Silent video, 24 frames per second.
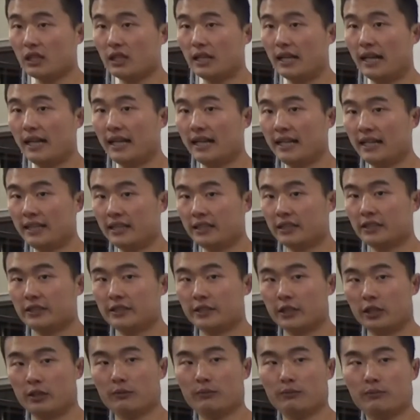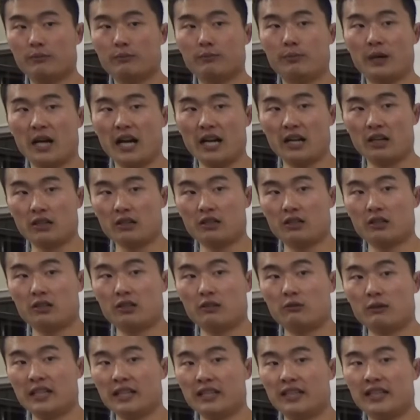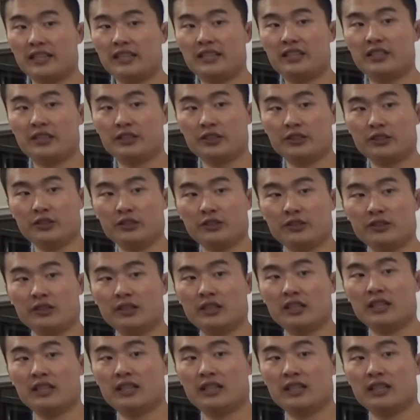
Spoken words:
And so BIOC192